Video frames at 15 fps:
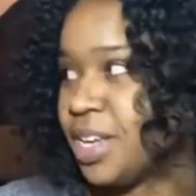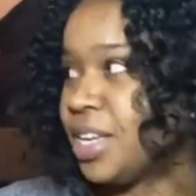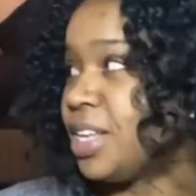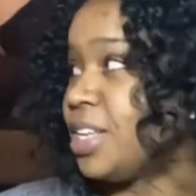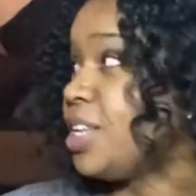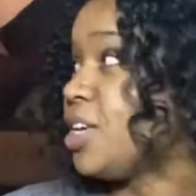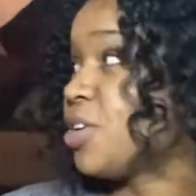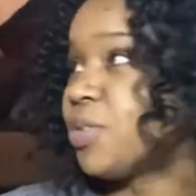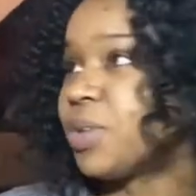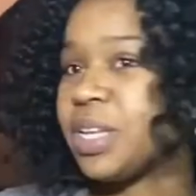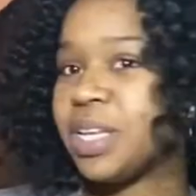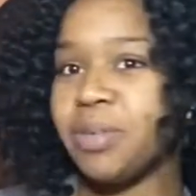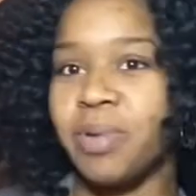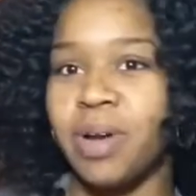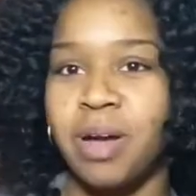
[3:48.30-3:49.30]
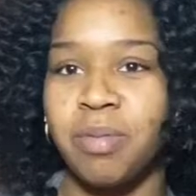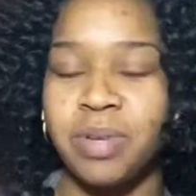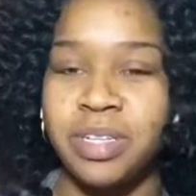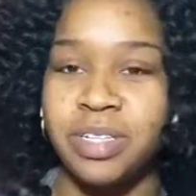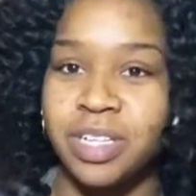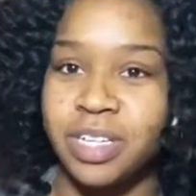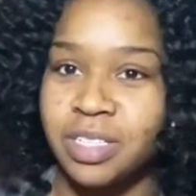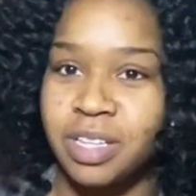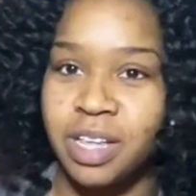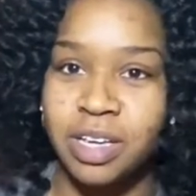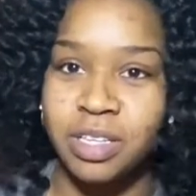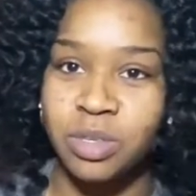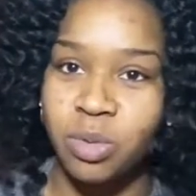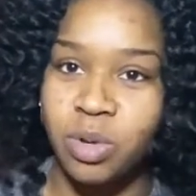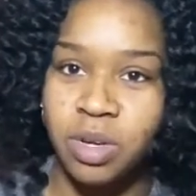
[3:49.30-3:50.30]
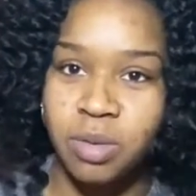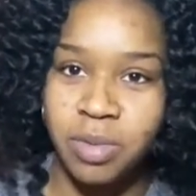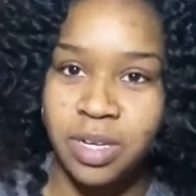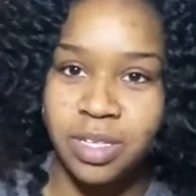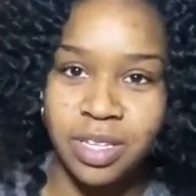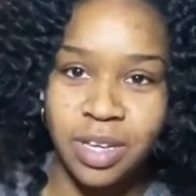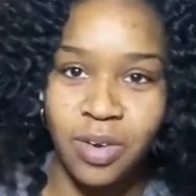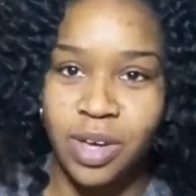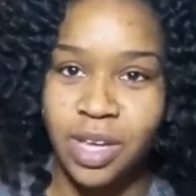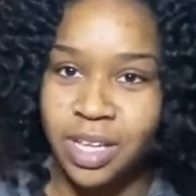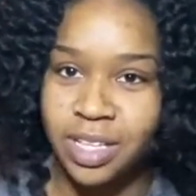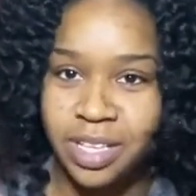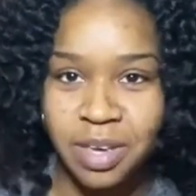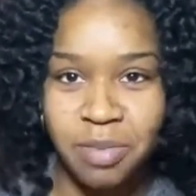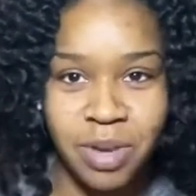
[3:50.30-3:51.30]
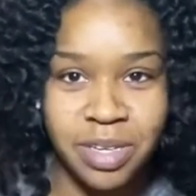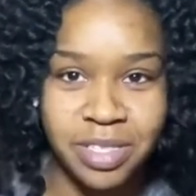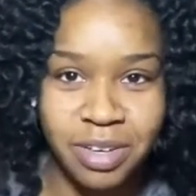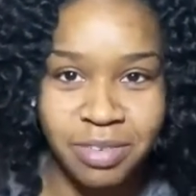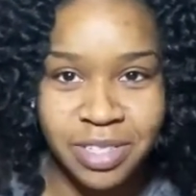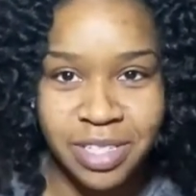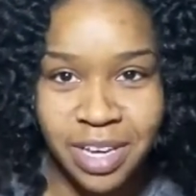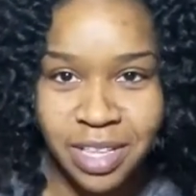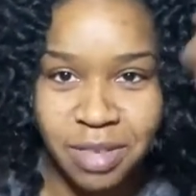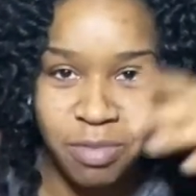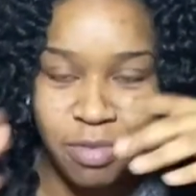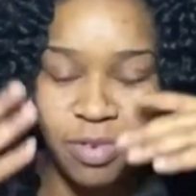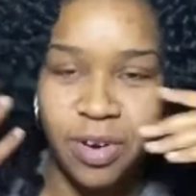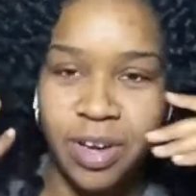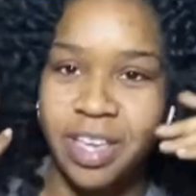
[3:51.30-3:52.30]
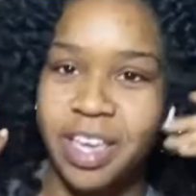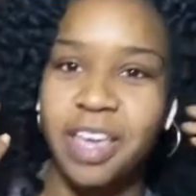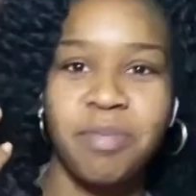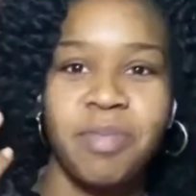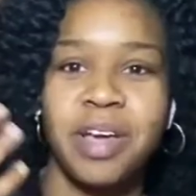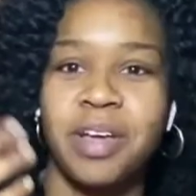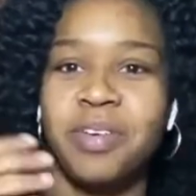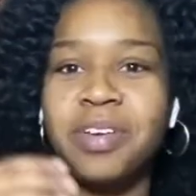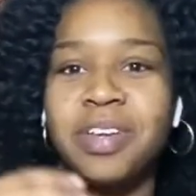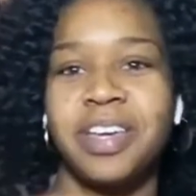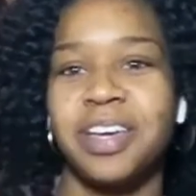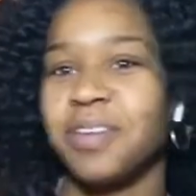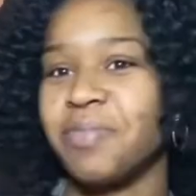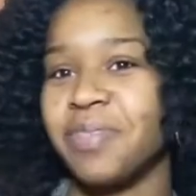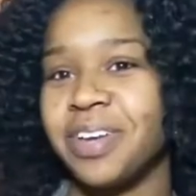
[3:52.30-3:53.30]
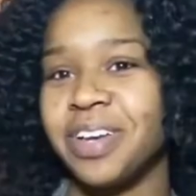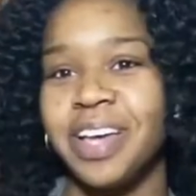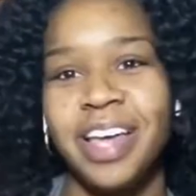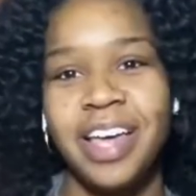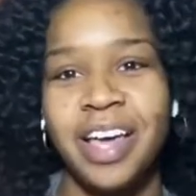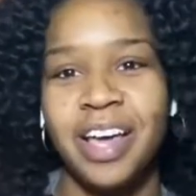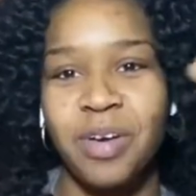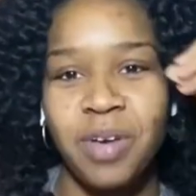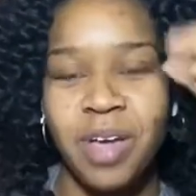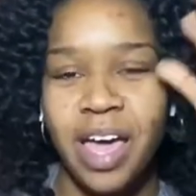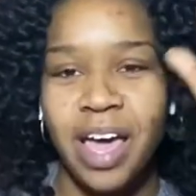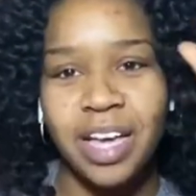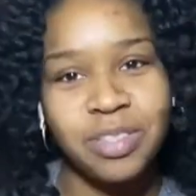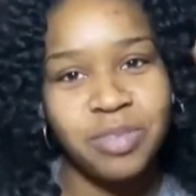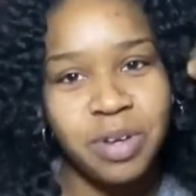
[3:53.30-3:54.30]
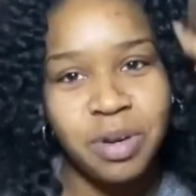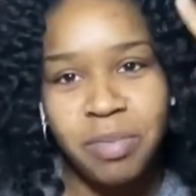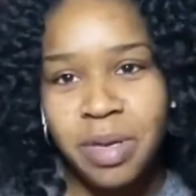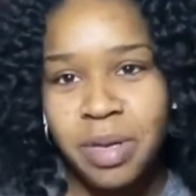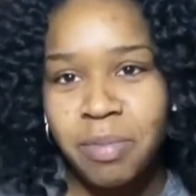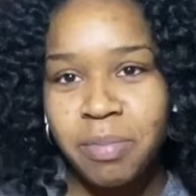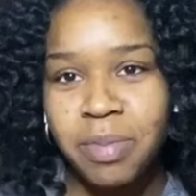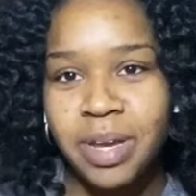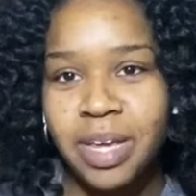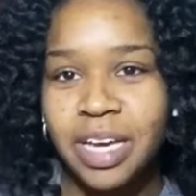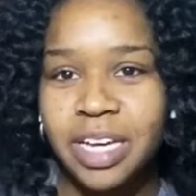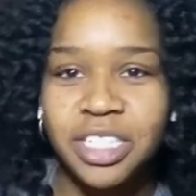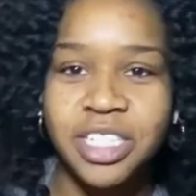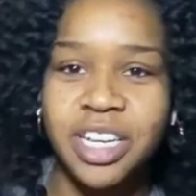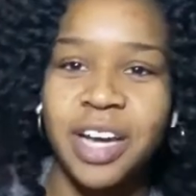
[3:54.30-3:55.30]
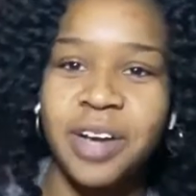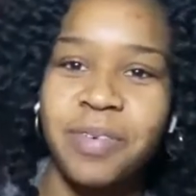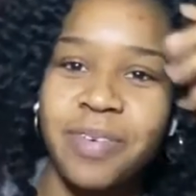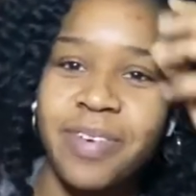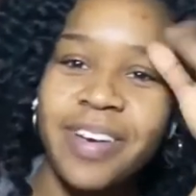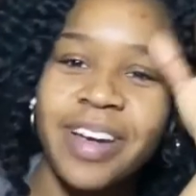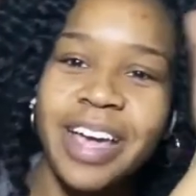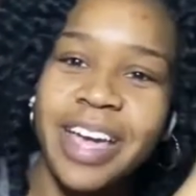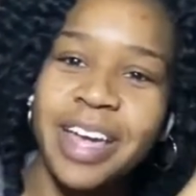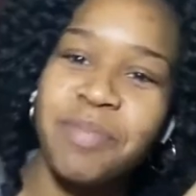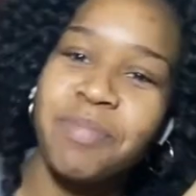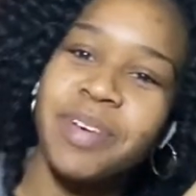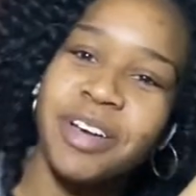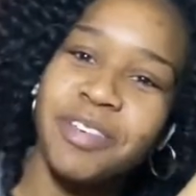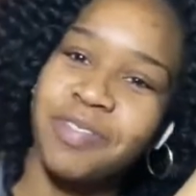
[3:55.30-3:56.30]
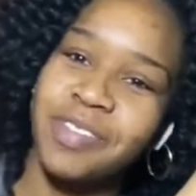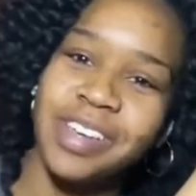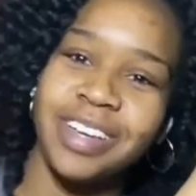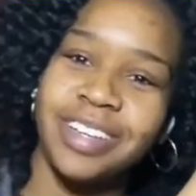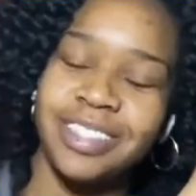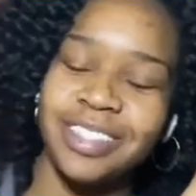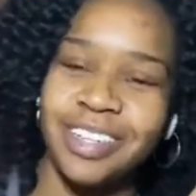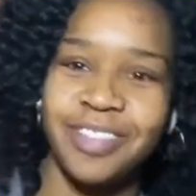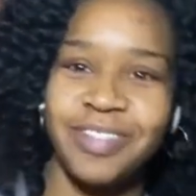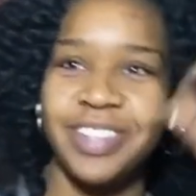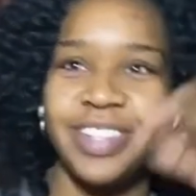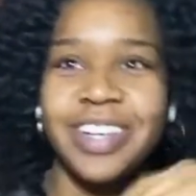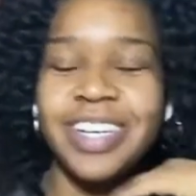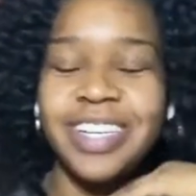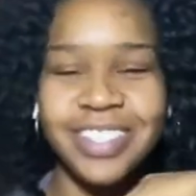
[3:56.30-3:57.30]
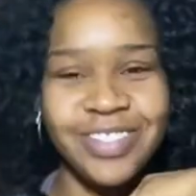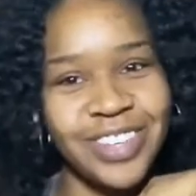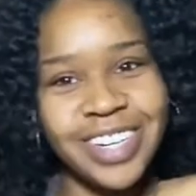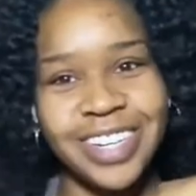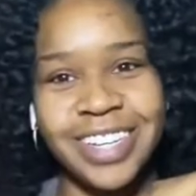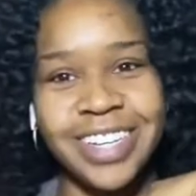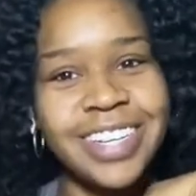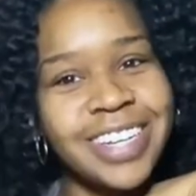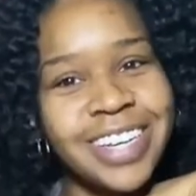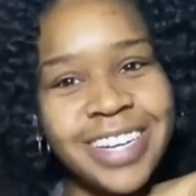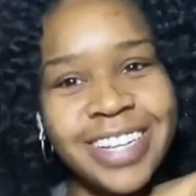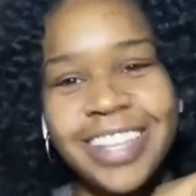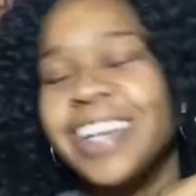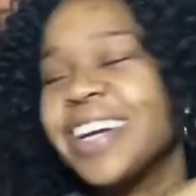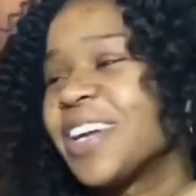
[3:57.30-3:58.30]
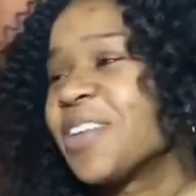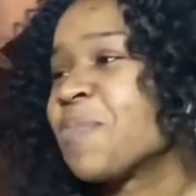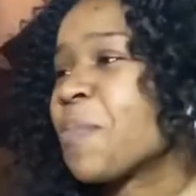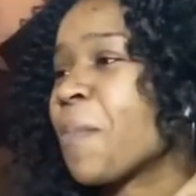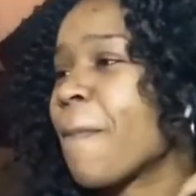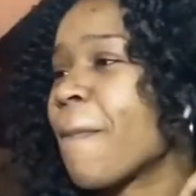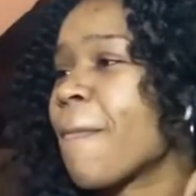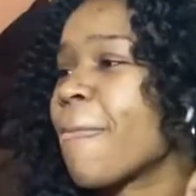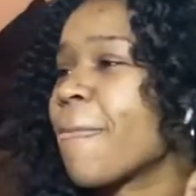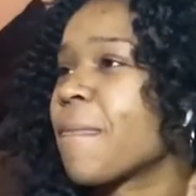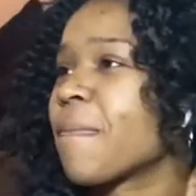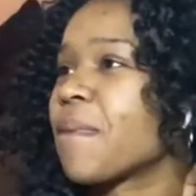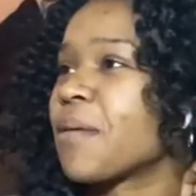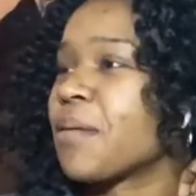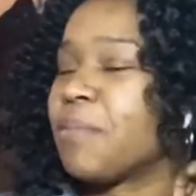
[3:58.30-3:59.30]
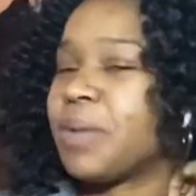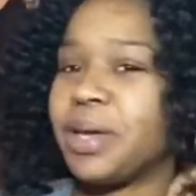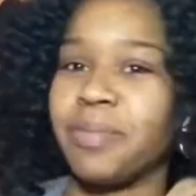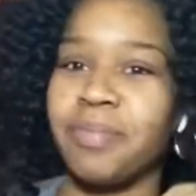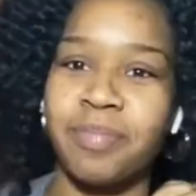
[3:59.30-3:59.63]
Literally probably just like 20 minutes ago, I had to get myself together before I came back on the camera. Eyes would have been bloodshot red, puffy and stuff. I ain't want to look like that, but